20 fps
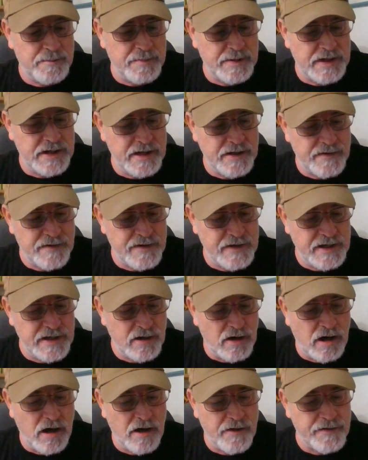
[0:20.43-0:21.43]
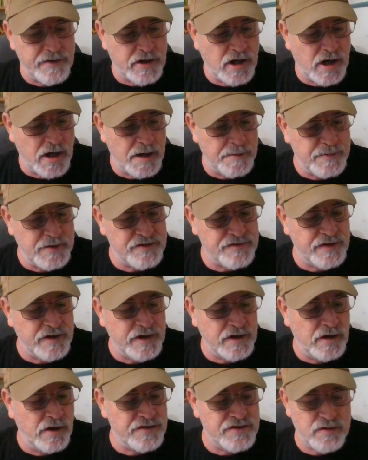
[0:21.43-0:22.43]
to be the author copies for
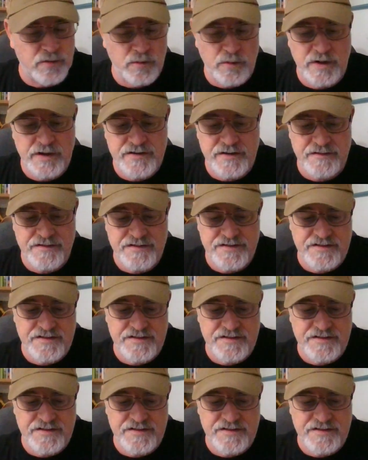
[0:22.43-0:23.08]
Ghost Stories of